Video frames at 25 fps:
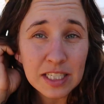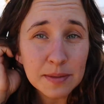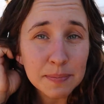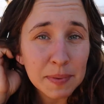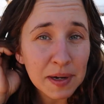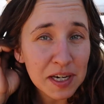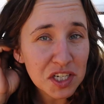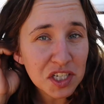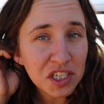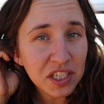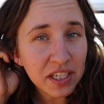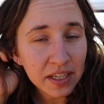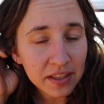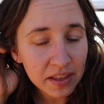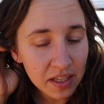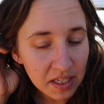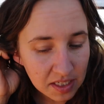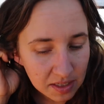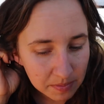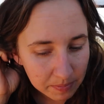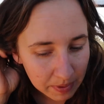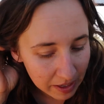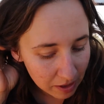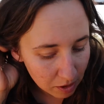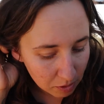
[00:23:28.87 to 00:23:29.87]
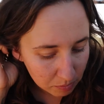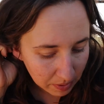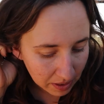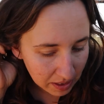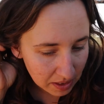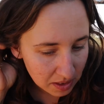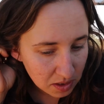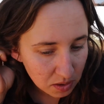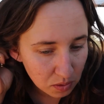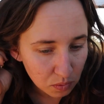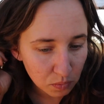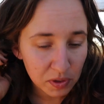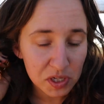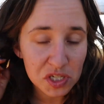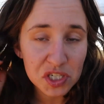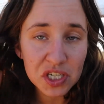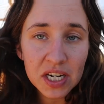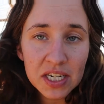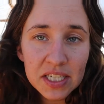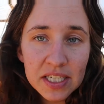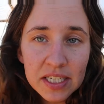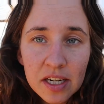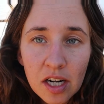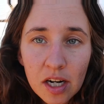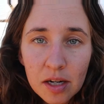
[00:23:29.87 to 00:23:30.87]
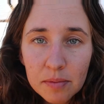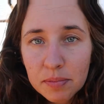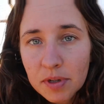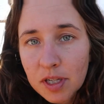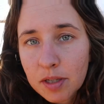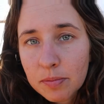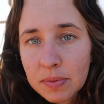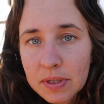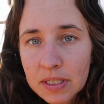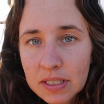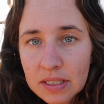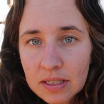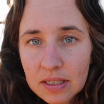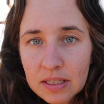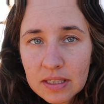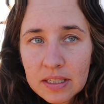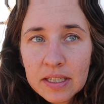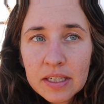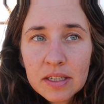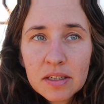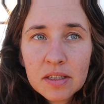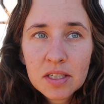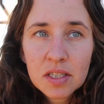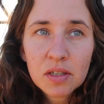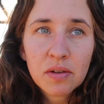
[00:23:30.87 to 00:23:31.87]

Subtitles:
Especially in the tomato beds, which I did on purpose this year.